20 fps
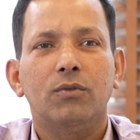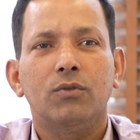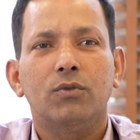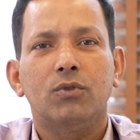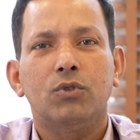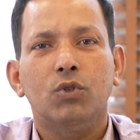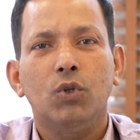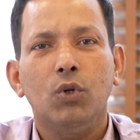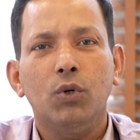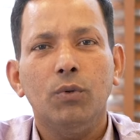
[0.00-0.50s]

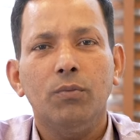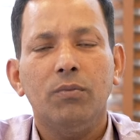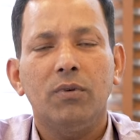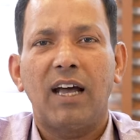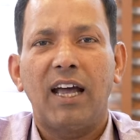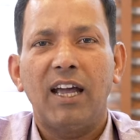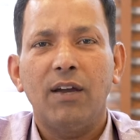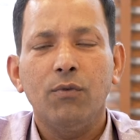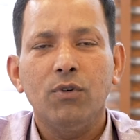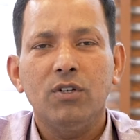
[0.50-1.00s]
So
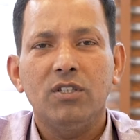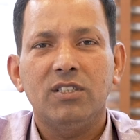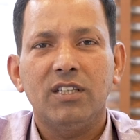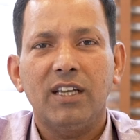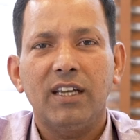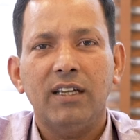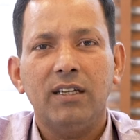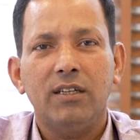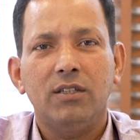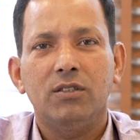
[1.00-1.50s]
I would
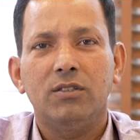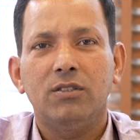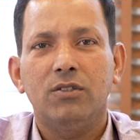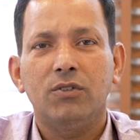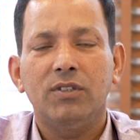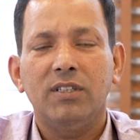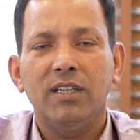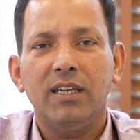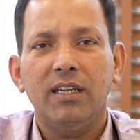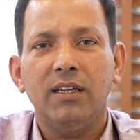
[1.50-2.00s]
say
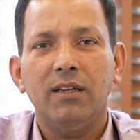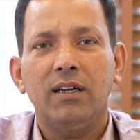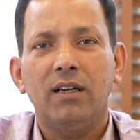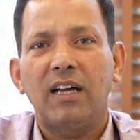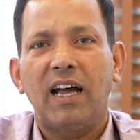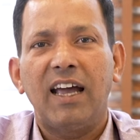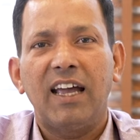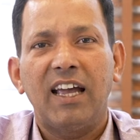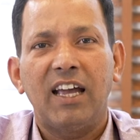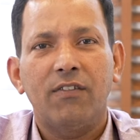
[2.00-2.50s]
today
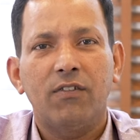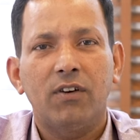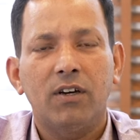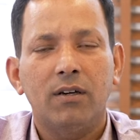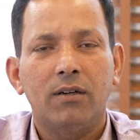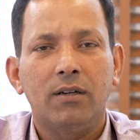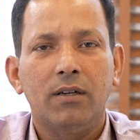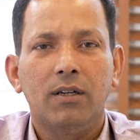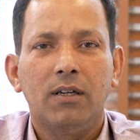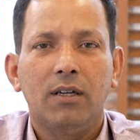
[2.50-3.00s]
I have
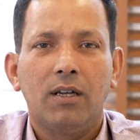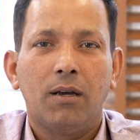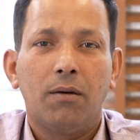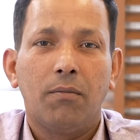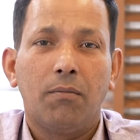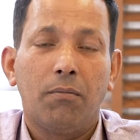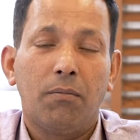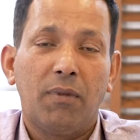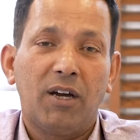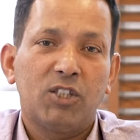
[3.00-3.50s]
a
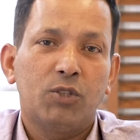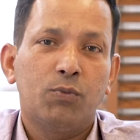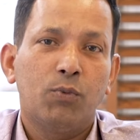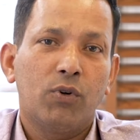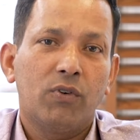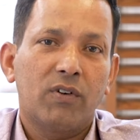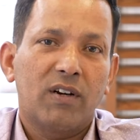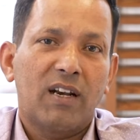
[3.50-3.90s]
much more